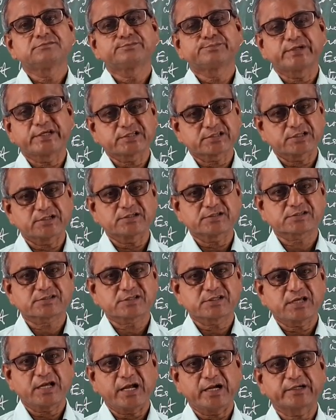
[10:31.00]
peasants
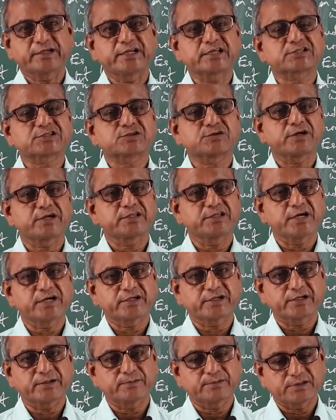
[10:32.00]
and destroy
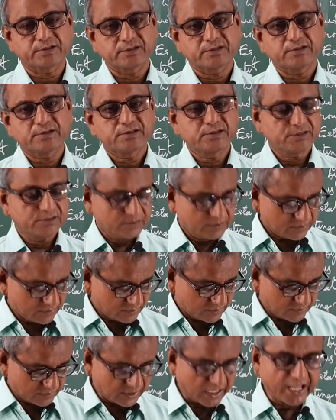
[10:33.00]
their
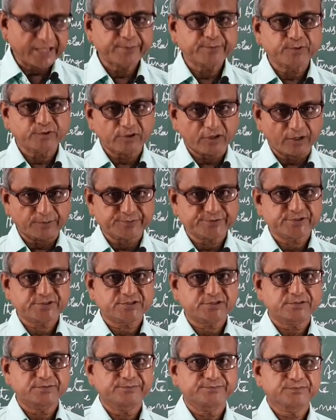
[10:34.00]
ripe
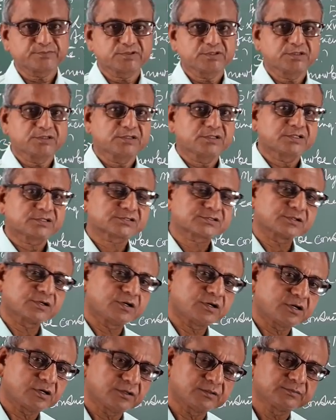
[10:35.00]
crops.
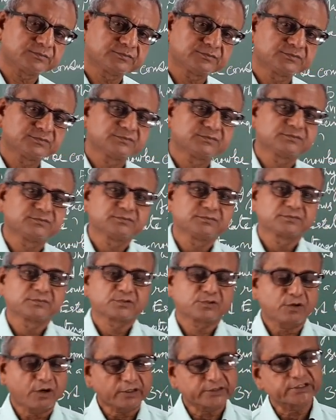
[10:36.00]
So,
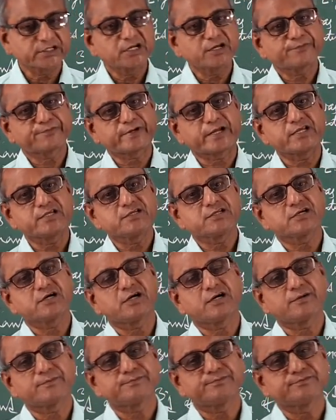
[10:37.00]
caught in a frenzy
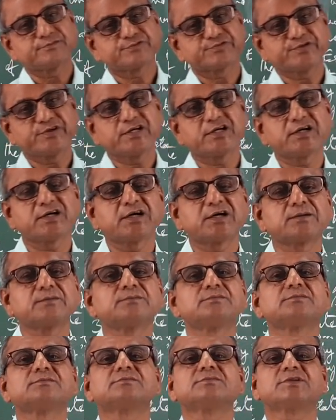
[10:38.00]
of
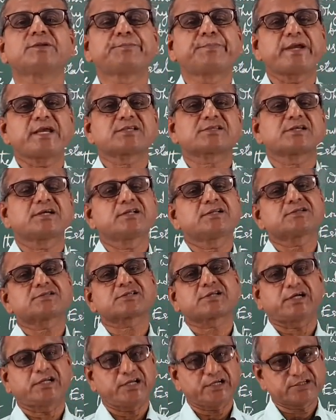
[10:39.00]
fear, the peasants
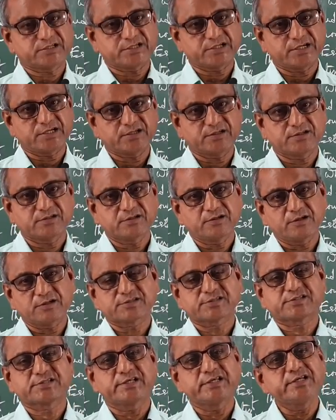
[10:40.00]
collected or
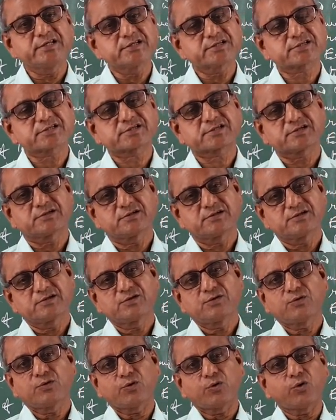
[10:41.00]
seized
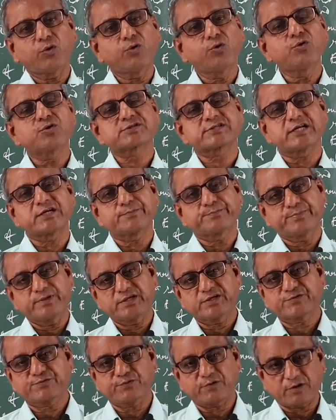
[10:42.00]
hoes and
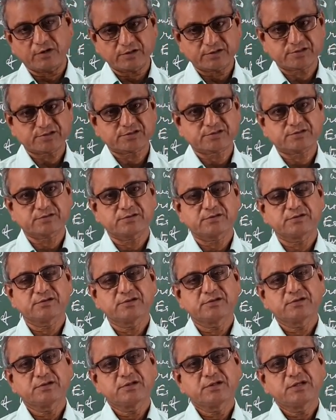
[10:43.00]
pitchforks
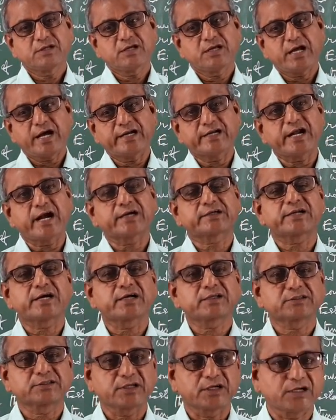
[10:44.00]
and
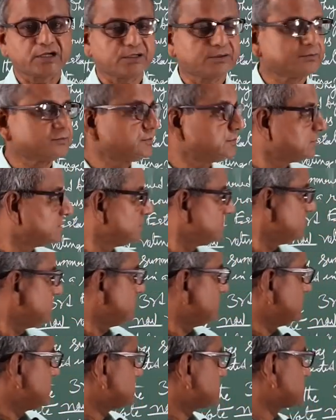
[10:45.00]
attacked the
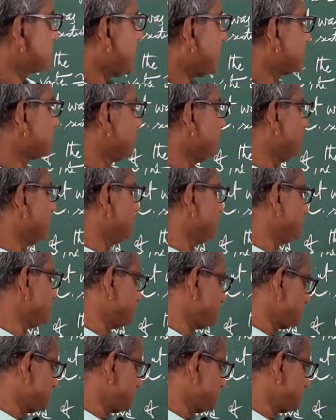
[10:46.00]
chateau.